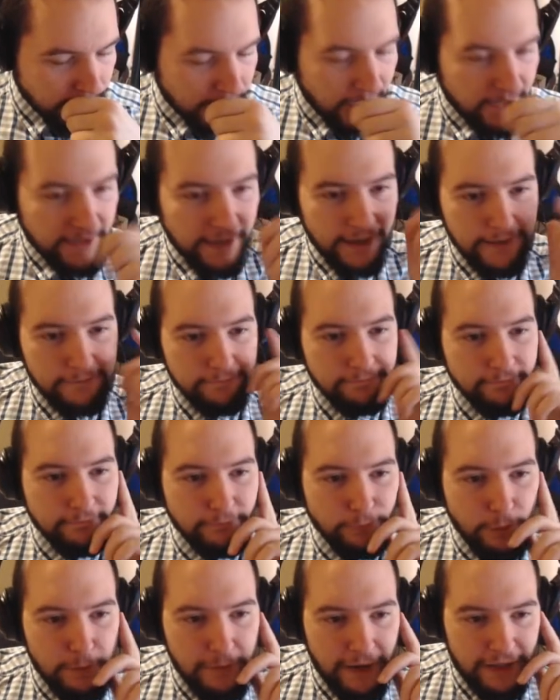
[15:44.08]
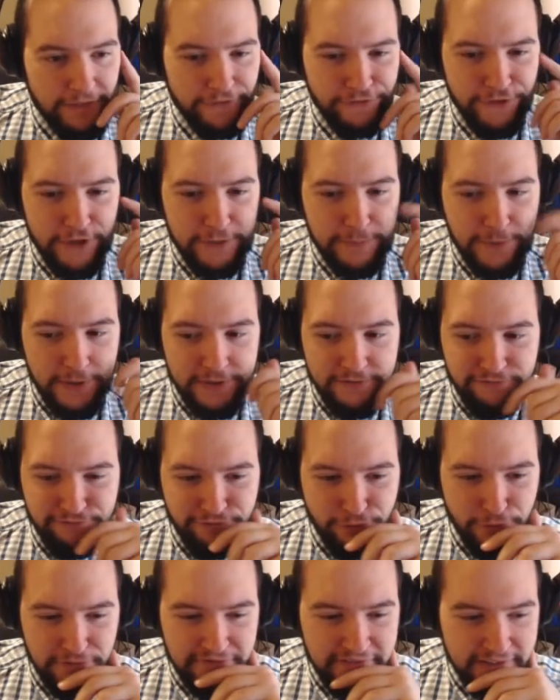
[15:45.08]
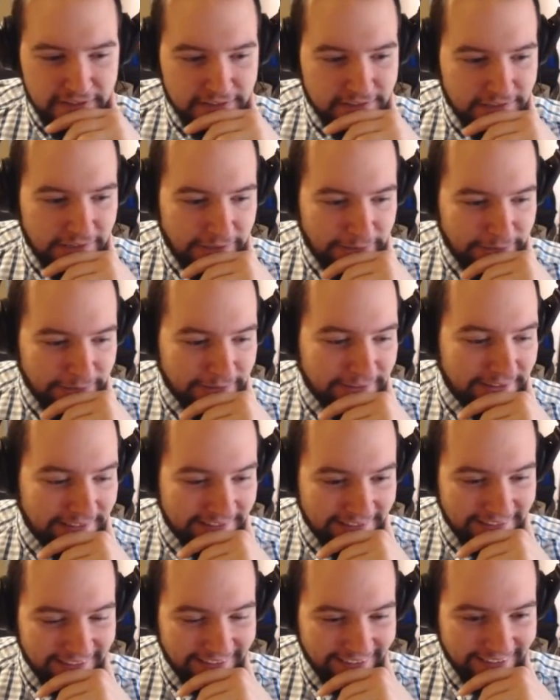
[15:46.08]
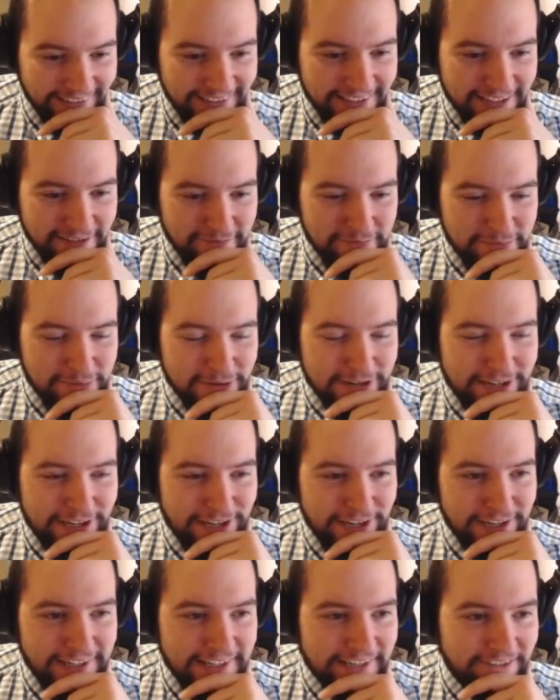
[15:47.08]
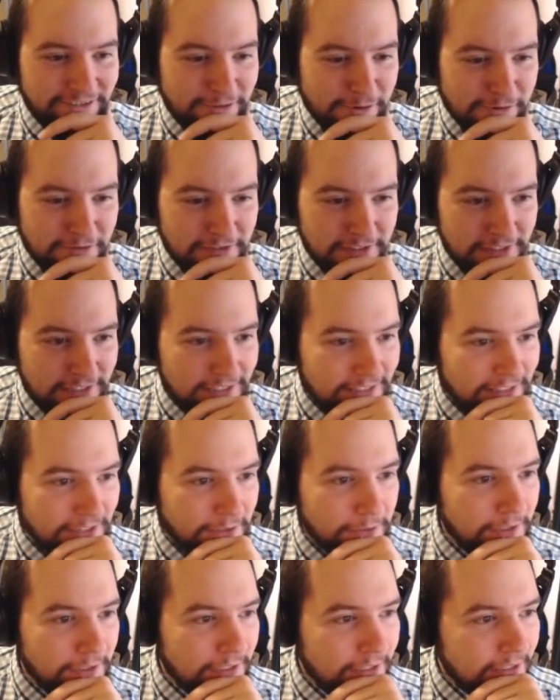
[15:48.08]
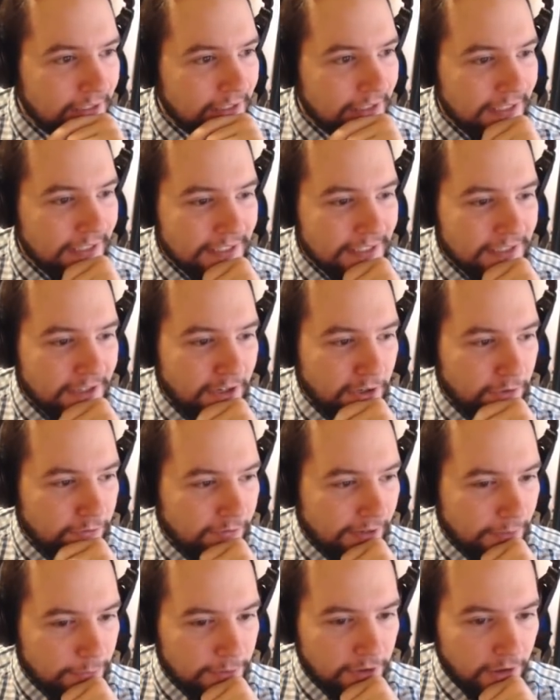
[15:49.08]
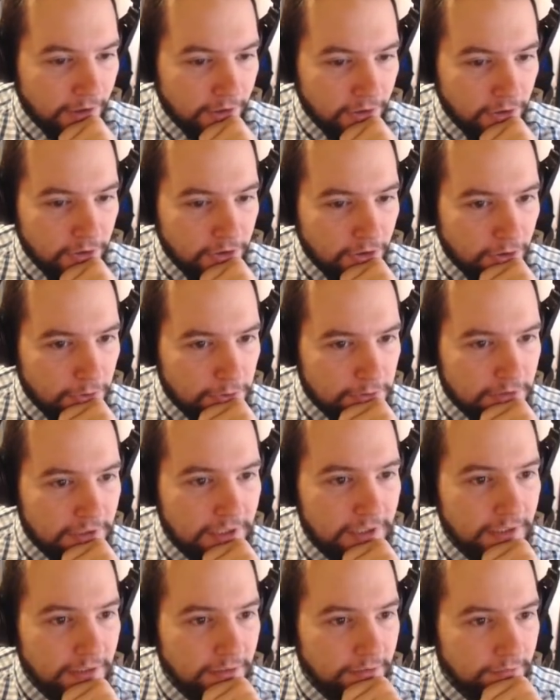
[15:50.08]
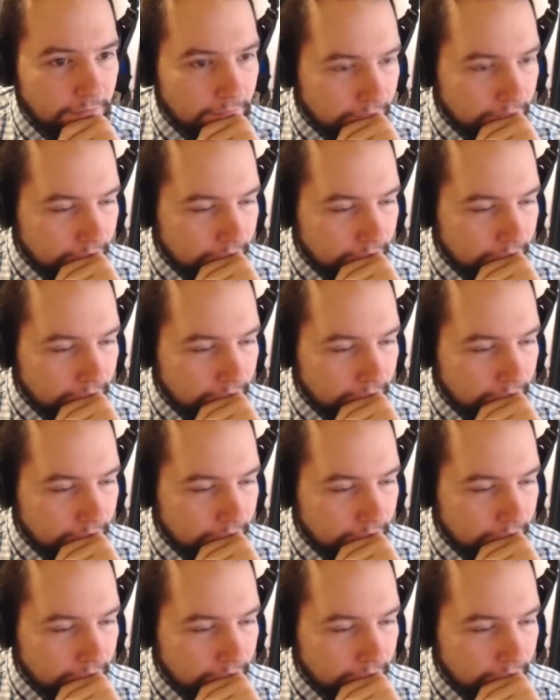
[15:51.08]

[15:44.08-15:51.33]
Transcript: Okay, we're back. The first person forfeit. So pretty early forfeited. So let's go. Right, we've got a lot of golds here.